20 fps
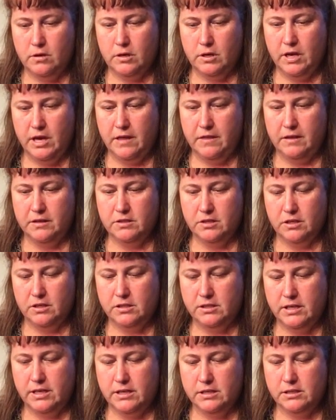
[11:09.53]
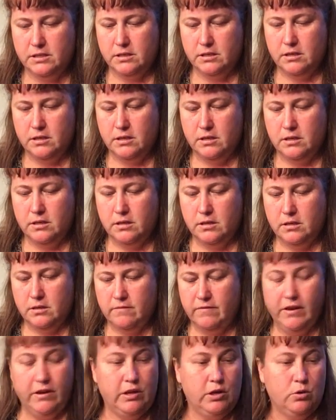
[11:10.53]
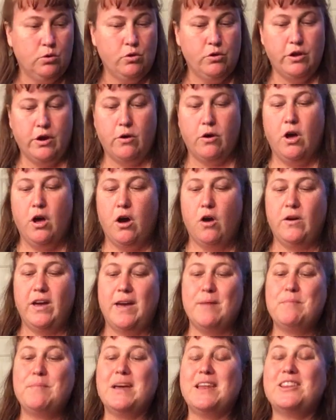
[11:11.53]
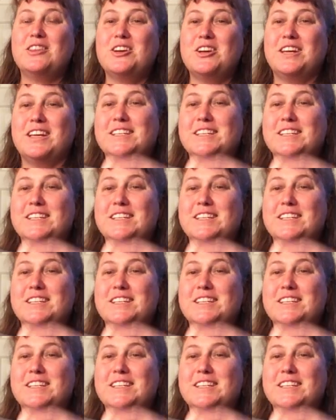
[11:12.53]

Yeah, that's all it says. Very cool though. Okay, but look,